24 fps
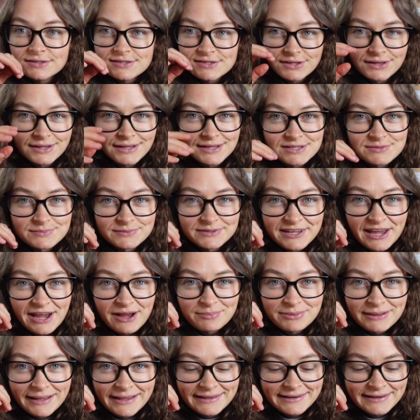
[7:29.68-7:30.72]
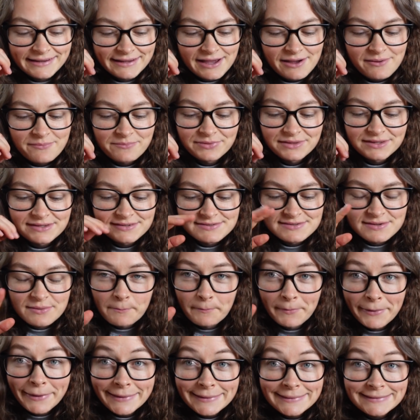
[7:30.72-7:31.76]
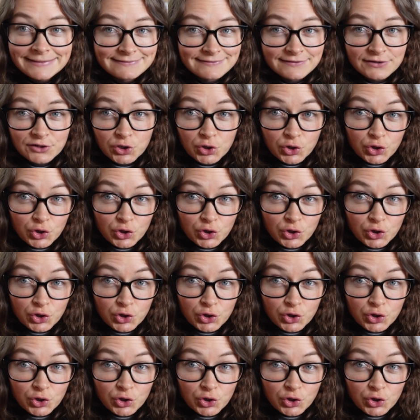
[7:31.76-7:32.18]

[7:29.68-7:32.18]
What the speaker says: So let's start plating up this amazing